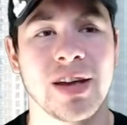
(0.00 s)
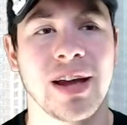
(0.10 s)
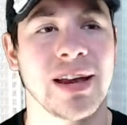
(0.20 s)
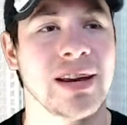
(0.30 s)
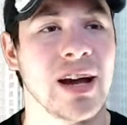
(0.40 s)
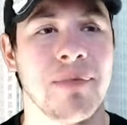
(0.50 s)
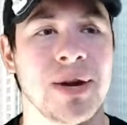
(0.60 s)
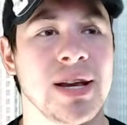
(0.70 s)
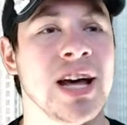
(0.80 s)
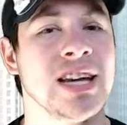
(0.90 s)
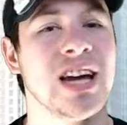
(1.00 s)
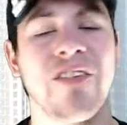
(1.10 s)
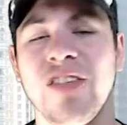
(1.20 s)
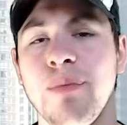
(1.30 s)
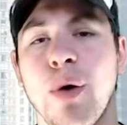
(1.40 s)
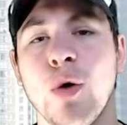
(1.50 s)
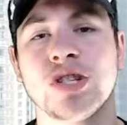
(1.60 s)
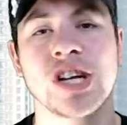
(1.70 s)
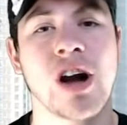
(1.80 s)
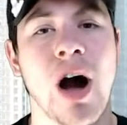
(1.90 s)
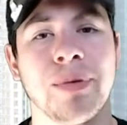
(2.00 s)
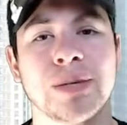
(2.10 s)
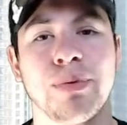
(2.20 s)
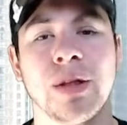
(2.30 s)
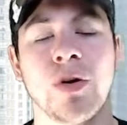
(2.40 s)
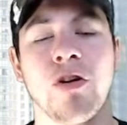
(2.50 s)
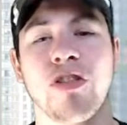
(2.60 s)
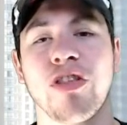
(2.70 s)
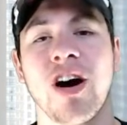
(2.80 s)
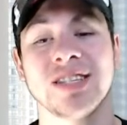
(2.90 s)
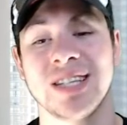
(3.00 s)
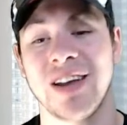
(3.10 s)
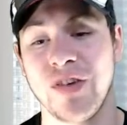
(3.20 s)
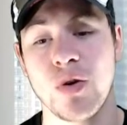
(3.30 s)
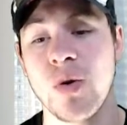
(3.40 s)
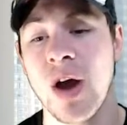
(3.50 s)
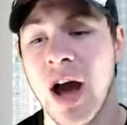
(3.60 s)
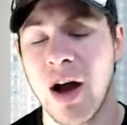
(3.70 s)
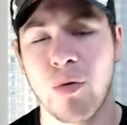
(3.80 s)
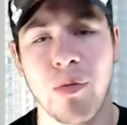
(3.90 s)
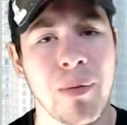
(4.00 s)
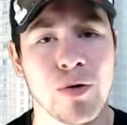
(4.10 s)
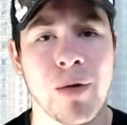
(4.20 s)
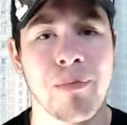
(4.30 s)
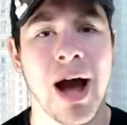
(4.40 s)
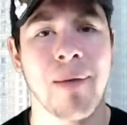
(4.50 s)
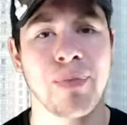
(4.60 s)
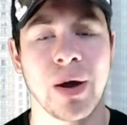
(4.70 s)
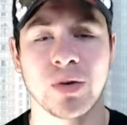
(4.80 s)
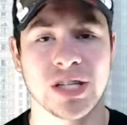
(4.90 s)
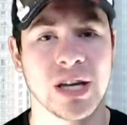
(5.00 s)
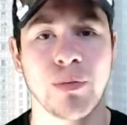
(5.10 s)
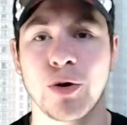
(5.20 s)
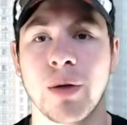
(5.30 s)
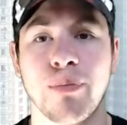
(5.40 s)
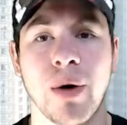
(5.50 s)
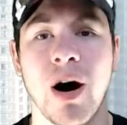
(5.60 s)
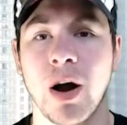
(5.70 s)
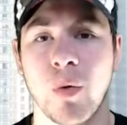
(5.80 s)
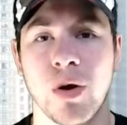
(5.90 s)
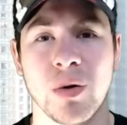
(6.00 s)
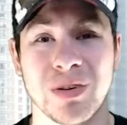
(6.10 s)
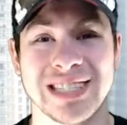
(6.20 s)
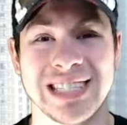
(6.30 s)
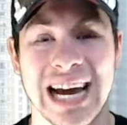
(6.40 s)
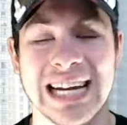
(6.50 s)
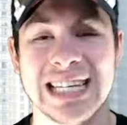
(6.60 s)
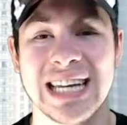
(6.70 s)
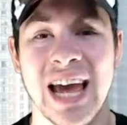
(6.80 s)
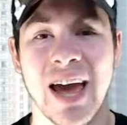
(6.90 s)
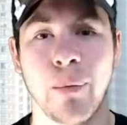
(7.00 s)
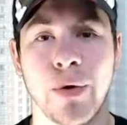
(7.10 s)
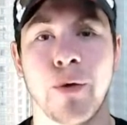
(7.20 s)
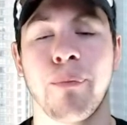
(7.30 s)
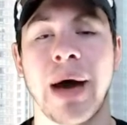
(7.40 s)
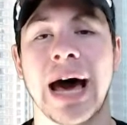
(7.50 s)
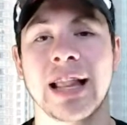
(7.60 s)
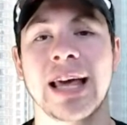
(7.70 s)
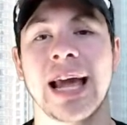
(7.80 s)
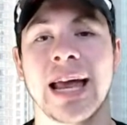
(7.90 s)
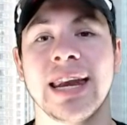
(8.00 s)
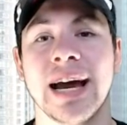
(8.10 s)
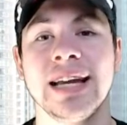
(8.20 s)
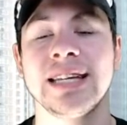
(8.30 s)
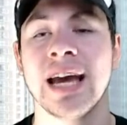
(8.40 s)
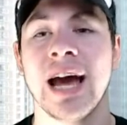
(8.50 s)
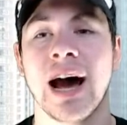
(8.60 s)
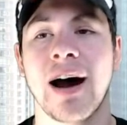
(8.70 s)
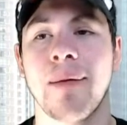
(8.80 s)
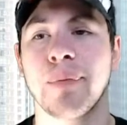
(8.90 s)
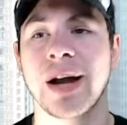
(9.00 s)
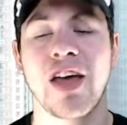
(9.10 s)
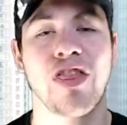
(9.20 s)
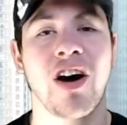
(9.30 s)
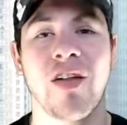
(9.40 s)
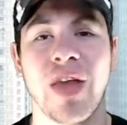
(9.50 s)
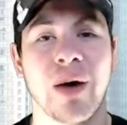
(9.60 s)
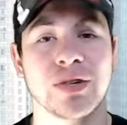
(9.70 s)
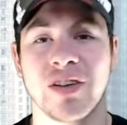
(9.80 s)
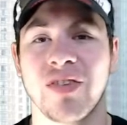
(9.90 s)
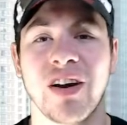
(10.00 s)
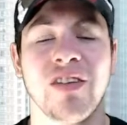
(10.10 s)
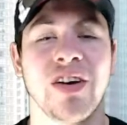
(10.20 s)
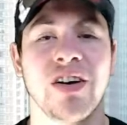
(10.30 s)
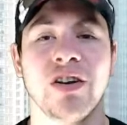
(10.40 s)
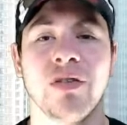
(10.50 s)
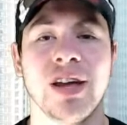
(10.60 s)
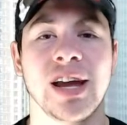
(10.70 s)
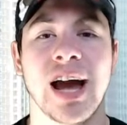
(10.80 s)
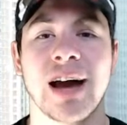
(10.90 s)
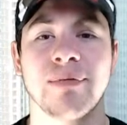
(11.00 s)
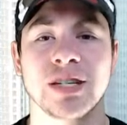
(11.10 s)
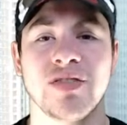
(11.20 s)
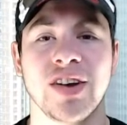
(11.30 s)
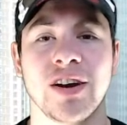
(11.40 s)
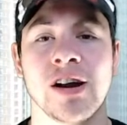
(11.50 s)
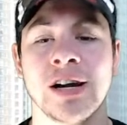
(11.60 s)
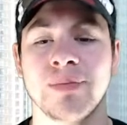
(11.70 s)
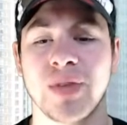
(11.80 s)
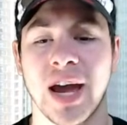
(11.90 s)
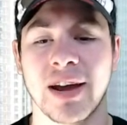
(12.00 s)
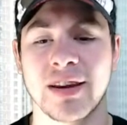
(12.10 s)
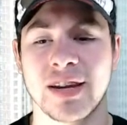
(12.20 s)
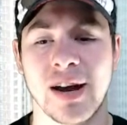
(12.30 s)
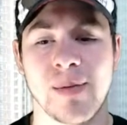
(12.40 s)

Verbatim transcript: And I mean, definitely post in the comments below your thoughts, and if you remember a map that was similar to Bog where it was night and we were battling at night. But I thought that was a very, very unique atmosphere, and